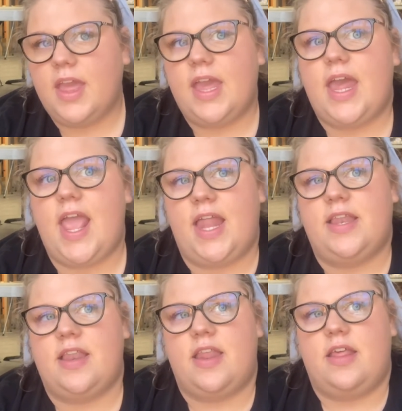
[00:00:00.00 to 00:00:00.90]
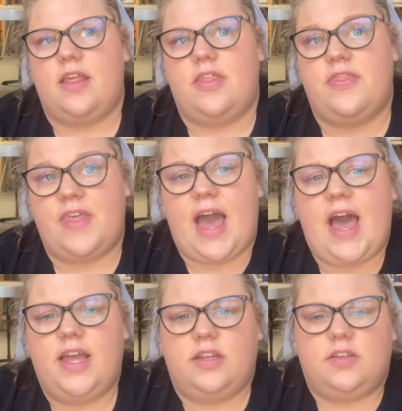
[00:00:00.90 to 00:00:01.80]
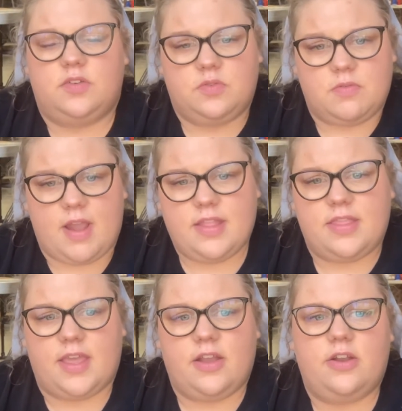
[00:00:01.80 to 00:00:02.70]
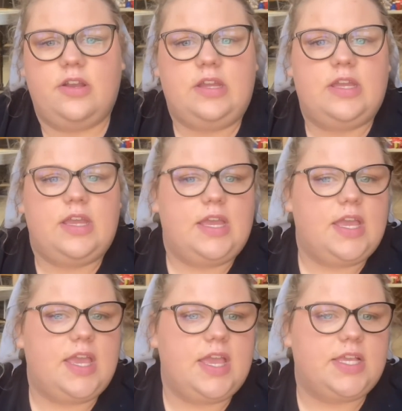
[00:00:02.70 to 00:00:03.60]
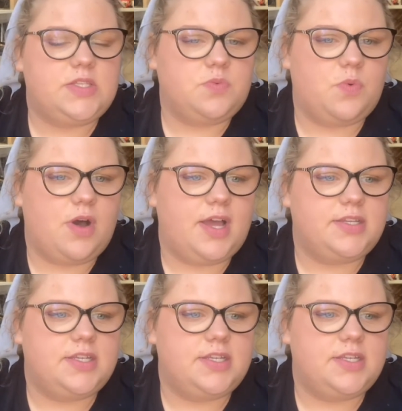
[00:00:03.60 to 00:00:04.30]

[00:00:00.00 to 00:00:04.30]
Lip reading: And that right there is what